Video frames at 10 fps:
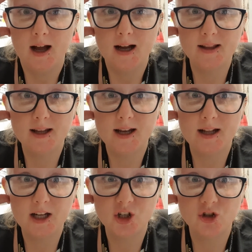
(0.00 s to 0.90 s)
and then
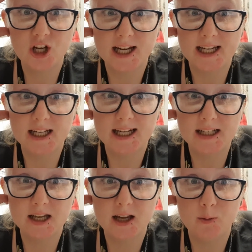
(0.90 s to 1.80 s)
I shall check in
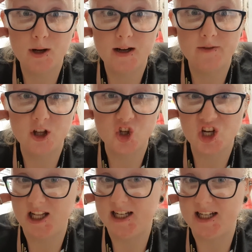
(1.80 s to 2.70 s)
later with the chilli